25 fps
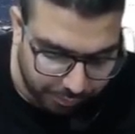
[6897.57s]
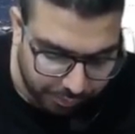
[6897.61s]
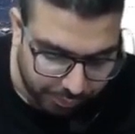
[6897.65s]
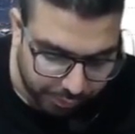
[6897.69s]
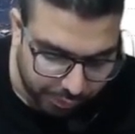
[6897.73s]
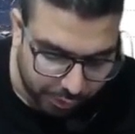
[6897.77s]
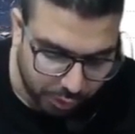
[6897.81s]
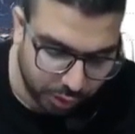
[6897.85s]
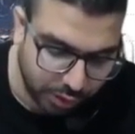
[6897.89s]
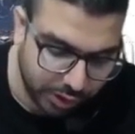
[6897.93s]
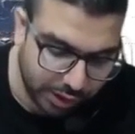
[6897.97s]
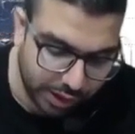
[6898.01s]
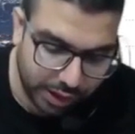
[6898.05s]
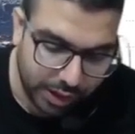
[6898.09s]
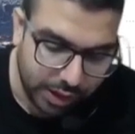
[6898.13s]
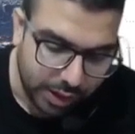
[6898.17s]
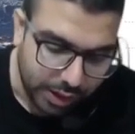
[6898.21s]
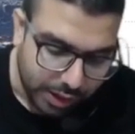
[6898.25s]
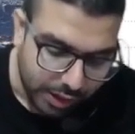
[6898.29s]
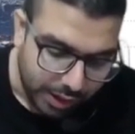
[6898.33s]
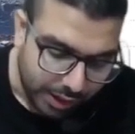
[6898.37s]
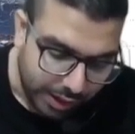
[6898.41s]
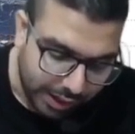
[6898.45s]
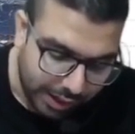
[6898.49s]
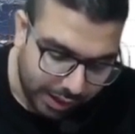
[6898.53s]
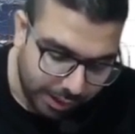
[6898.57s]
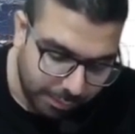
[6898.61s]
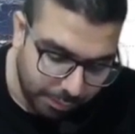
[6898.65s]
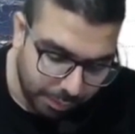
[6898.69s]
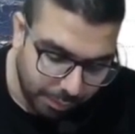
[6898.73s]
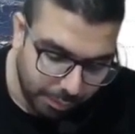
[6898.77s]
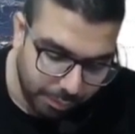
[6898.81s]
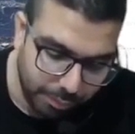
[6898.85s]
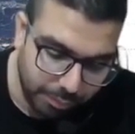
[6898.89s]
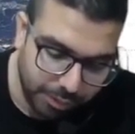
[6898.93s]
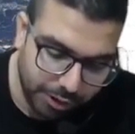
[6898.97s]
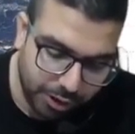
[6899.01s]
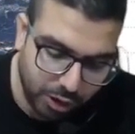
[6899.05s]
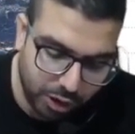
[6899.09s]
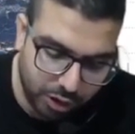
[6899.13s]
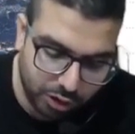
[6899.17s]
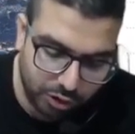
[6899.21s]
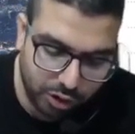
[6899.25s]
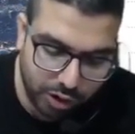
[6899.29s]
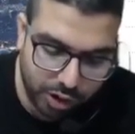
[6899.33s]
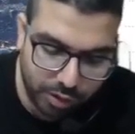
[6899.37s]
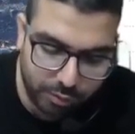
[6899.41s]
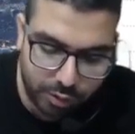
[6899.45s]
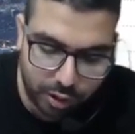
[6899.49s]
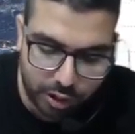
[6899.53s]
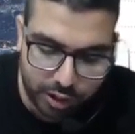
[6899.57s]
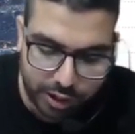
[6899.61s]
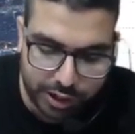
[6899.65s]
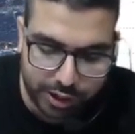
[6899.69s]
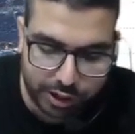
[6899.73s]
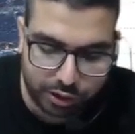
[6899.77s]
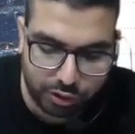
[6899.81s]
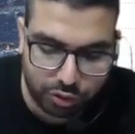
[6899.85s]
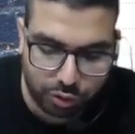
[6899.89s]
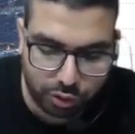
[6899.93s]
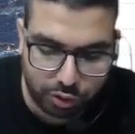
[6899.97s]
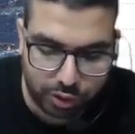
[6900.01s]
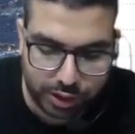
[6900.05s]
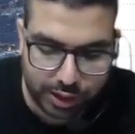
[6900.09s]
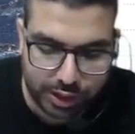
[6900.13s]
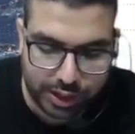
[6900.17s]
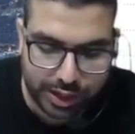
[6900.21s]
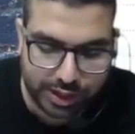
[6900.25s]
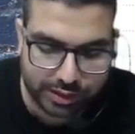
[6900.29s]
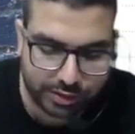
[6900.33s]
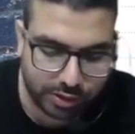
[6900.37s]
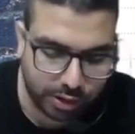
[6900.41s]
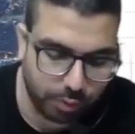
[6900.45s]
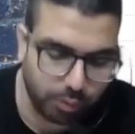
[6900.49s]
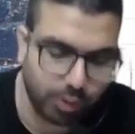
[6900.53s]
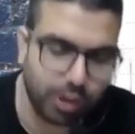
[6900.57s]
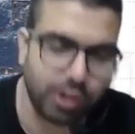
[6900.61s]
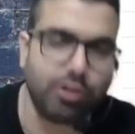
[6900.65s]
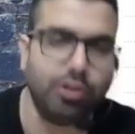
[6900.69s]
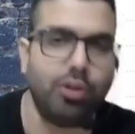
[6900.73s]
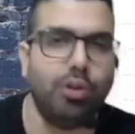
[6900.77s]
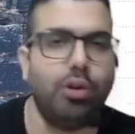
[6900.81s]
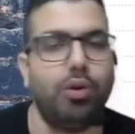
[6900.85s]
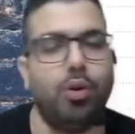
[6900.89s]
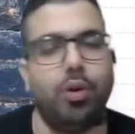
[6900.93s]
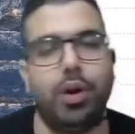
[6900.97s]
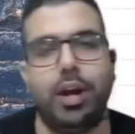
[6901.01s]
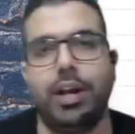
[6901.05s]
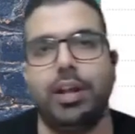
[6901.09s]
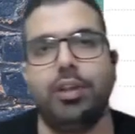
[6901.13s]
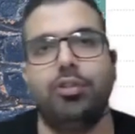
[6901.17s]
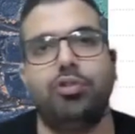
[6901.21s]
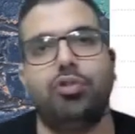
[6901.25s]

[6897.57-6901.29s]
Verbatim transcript: Okay. And Baba because you have already shown the tax invoice you will go ahead and show